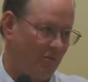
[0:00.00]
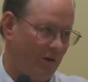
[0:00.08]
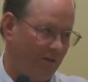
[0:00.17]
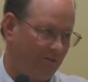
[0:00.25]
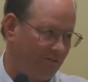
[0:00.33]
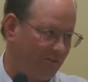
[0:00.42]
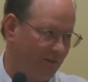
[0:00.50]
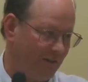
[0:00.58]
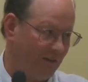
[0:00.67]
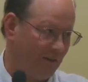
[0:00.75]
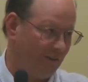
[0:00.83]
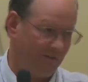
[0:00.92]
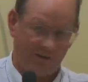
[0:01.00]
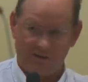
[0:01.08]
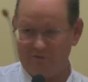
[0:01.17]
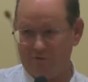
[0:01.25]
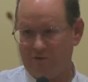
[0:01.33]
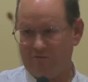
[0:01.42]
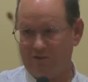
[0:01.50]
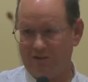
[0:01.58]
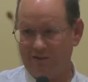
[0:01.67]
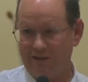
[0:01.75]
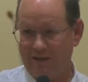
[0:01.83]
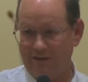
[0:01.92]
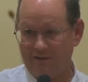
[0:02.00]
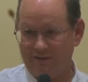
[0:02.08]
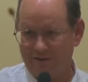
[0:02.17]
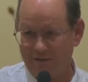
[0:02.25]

once. Have any of you ever done that?